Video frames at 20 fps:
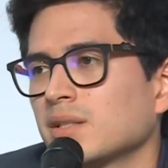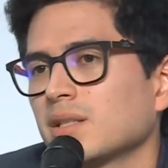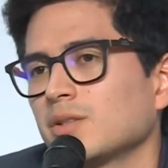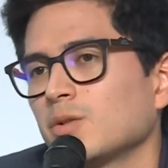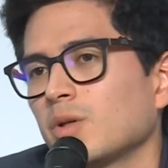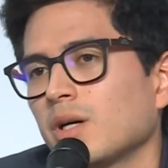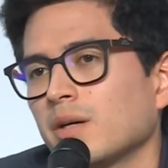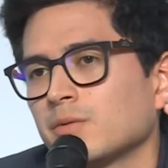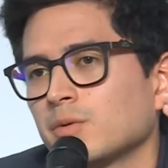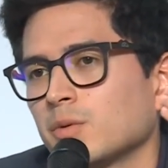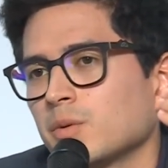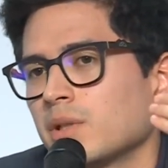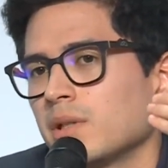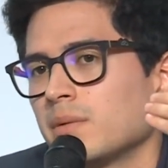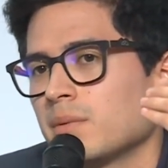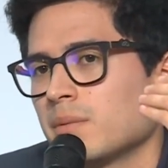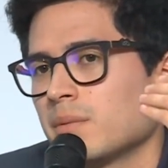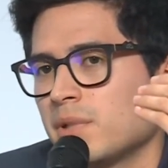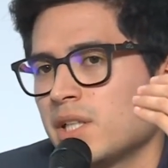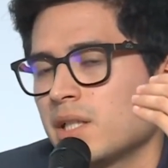and you have to
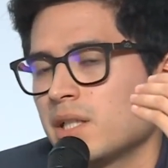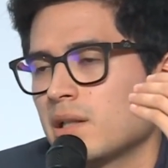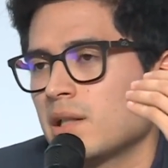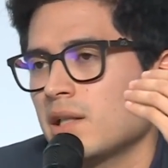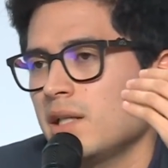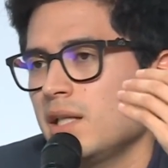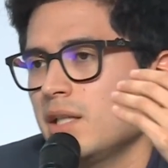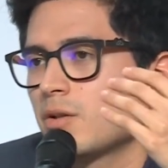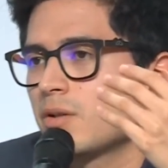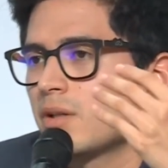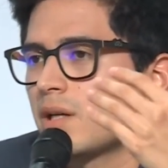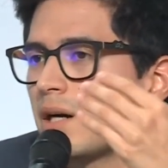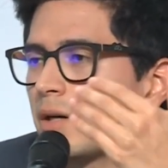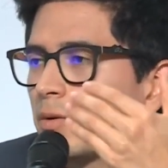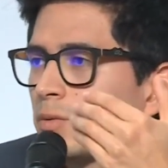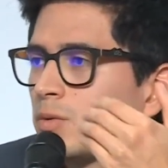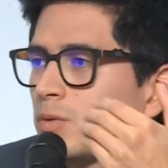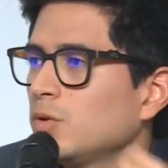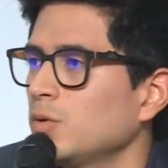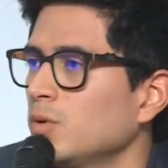be clean on how
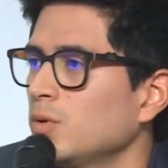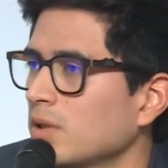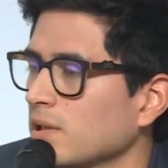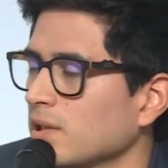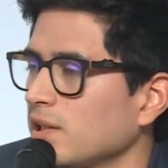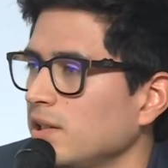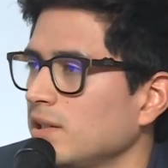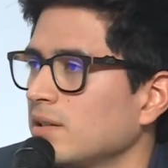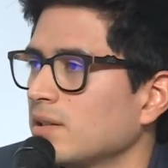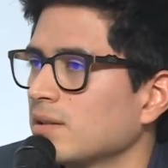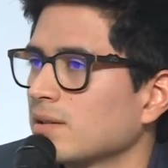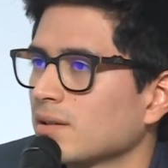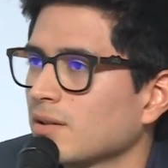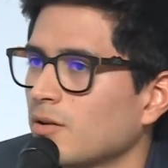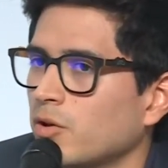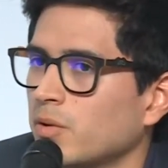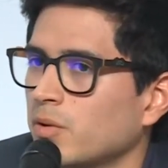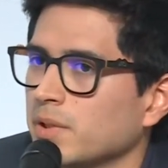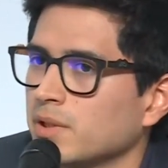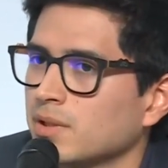you clean
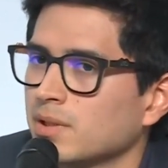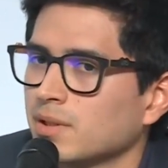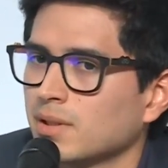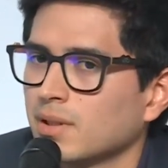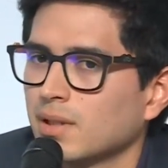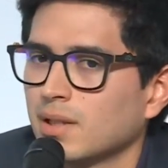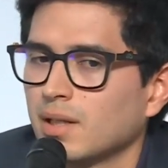orbit.